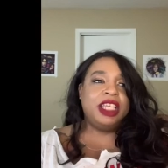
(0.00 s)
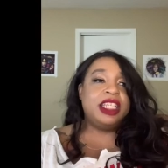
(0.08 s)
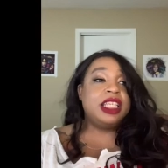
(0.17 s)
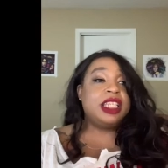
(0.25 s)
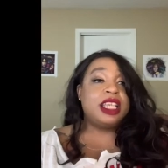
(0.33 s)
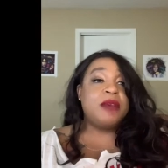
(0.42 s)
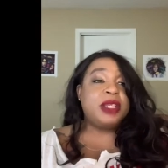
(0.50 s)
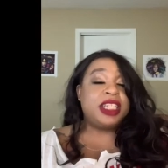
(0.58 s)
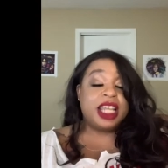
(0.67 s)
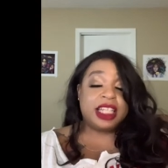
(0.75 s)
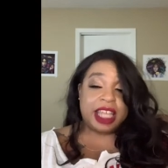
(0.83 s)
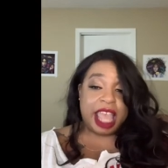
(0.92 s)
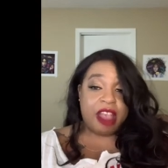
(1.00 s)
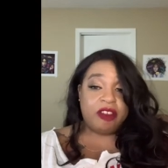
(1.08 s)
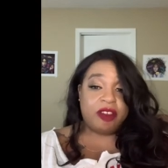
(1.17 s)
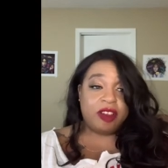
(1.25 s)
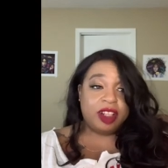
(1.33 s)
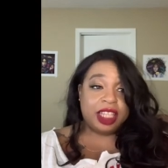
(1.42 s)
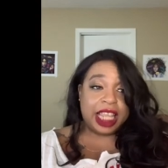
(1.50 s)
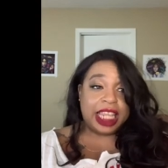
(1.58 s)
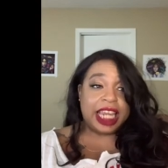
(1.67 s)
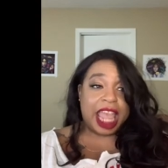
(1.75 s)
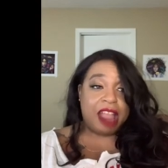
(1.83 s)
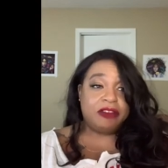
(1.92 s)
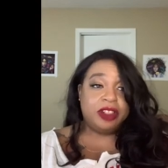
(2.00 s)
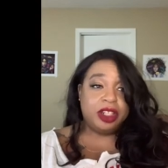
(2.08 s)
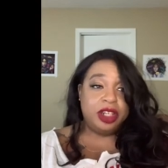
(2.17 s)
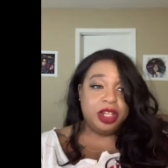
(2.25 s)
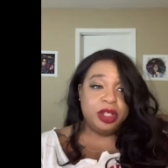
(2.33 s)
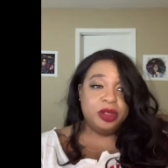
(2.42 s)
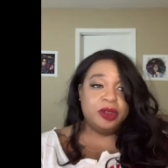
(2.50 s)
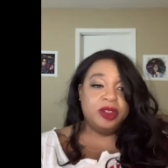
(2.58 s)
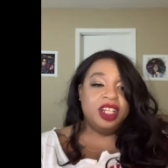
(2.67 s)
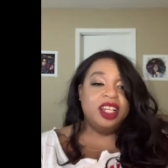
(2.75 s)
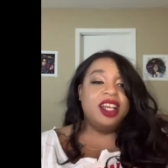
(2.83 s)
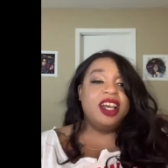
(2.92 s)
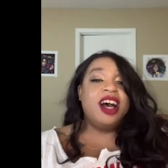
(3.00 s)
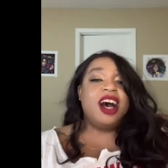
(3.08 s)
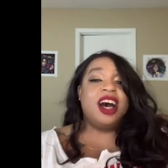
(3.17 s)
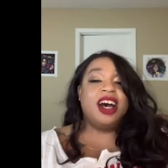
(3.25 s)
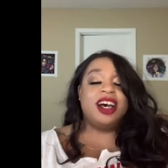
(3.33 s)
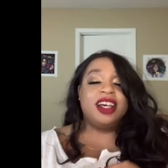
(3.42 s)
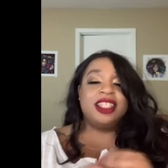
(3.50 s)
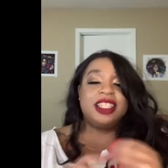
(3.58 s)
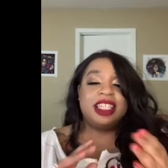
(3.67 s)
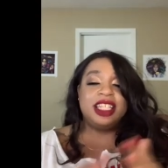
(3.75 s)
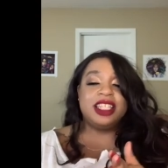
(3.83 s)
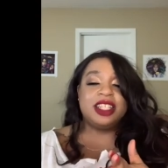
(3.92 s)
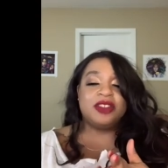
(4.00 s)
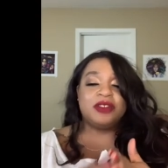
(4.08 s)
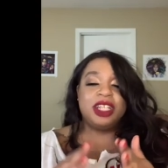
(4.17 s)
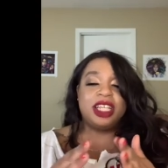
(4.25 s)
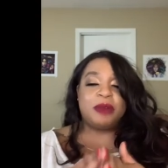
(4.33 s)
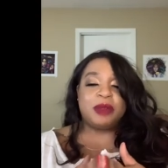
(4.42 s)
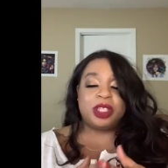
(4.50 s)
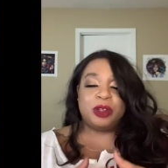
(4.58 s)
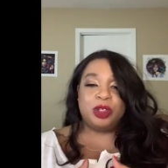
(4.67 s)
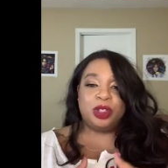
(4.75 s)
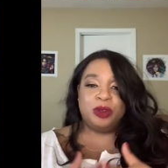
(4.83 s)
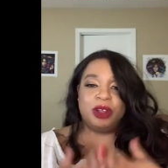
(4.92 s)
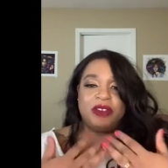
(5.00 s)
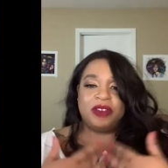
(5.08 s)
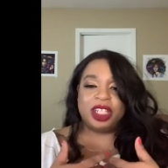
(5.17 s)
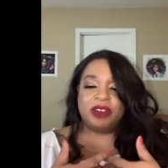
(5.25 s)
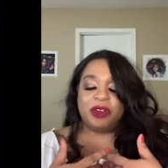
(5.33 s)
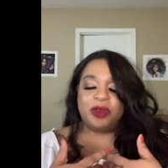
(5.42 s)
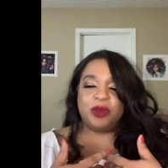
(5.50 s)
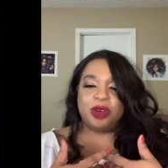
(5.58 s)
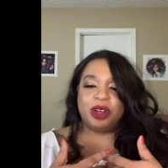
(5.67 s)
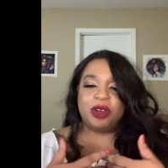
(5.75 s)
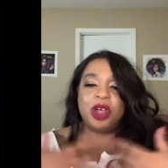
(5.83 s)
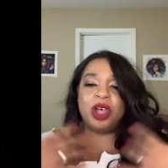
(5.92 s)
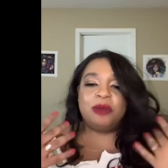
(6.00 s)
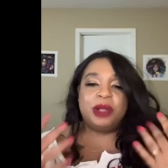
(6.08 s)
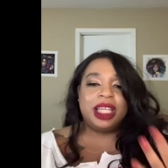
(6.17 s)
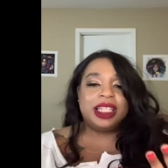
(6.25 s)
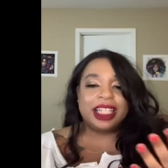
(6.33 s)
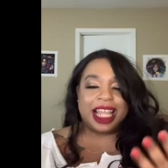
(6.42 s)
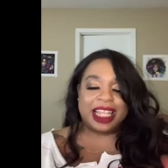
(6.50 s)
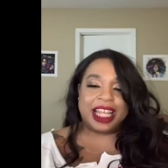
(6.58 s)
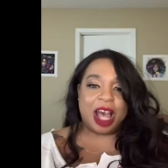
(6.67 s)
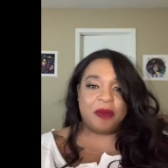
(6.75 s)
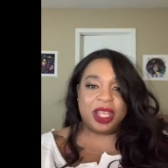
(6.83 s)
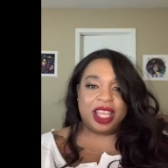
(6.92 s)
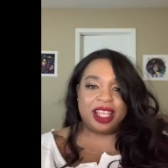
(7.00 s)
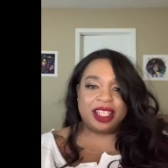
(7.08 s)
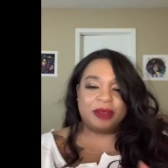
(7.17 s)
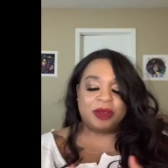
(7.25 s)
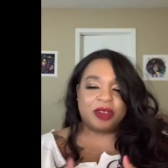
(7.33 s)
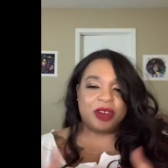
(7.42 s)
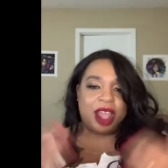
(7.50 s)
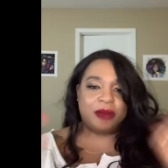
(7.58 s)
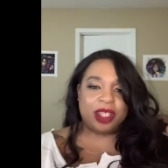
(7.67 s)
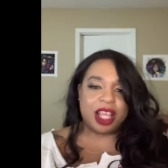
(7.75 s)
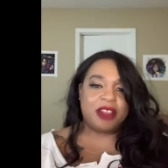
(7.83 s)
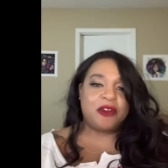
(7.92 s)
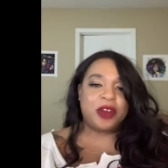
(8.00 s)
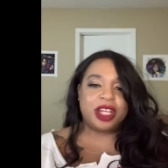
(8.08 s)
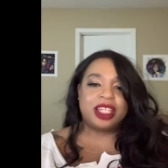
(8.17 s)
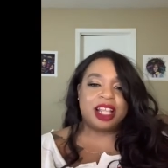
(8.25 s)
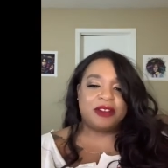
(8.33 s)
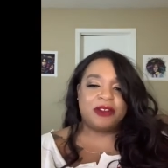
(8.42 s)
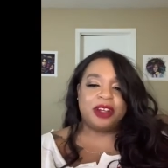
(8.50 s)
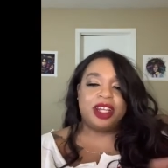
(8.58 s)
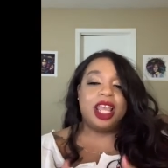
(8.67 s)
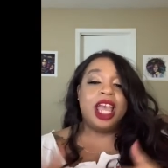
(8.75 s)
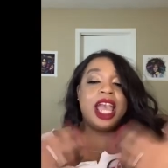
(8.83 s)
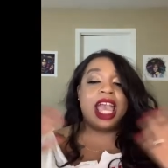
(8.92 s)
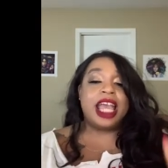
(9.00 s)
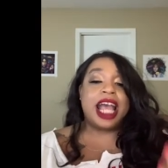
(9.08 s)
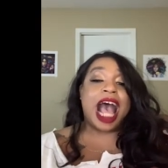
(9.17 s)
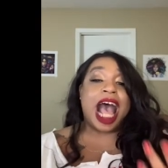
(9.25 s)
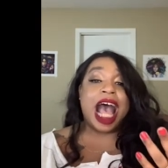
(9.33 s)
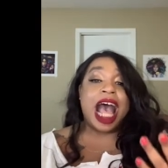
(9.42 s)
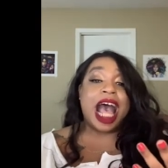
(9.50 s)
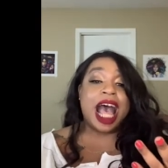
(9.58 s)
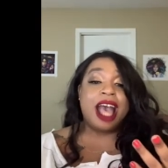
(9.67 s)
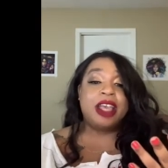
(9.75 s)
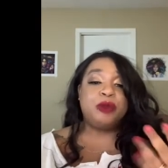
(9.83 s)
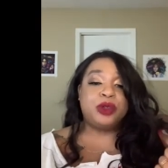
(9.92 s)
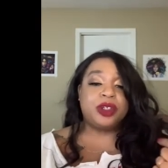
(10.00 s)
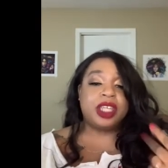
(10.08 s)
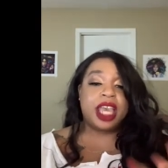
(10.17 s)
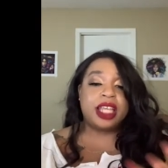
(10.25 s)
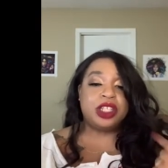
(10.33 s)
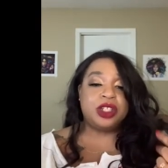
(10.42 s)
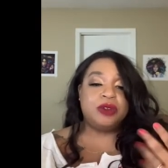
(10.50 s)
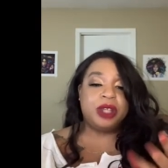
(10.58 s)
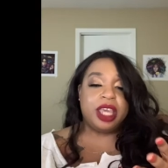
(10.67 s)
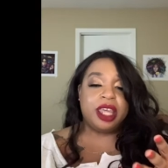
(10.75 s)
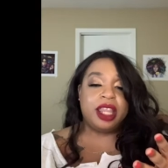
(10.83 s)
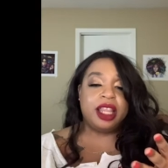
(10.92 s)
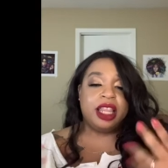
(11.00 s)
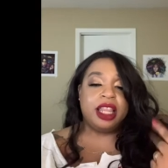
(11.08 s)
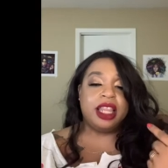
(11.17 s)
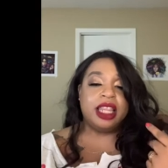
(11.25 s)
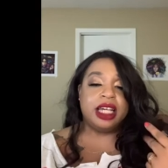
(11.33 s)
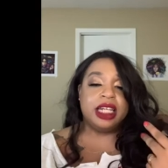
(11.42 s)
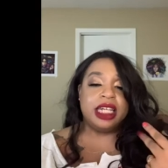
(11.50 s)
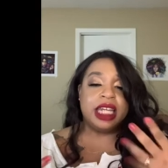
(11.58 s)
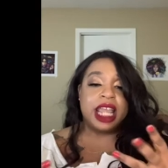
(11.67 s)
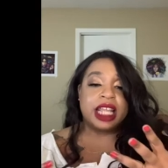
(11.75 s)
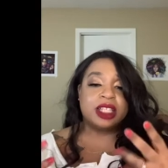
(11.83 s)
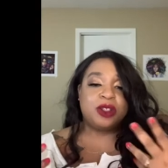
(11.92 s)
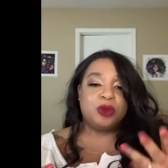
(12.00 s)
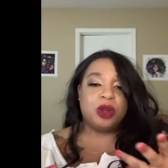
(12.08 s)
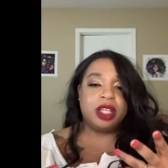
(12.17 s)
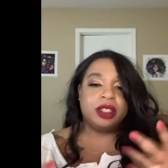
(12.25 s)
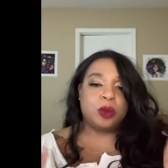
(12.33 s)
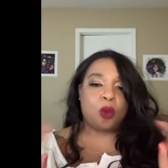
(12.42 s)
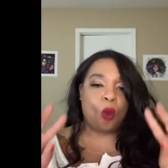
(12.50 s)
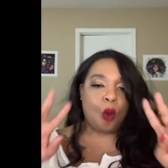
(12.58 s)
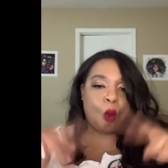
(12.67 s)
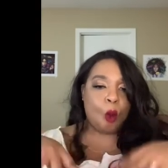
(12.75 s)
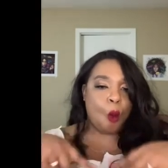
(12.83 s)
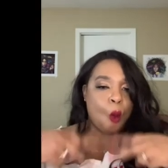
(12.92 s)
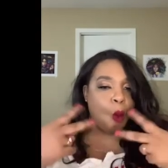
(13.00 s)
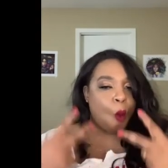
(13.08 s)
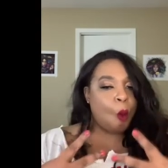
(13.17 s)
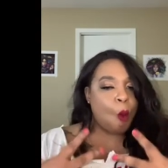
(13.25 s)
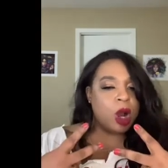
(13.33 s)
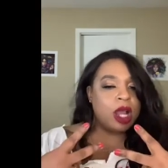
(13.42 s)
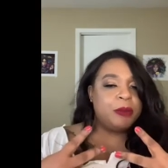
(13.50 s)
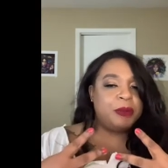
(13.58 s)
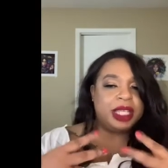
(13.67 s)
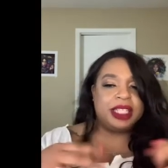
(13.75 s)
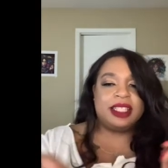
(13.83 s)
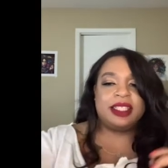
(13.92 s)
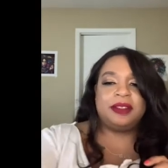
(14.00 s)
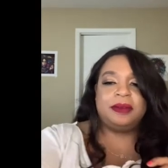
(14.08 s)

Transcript: Some Enchanted Af Late Afternoon uh, season three, episode two of A Different World. Please like, comment, and subscribe. Tell a friend to tell a friend. And I will catch you in the next one. Peace.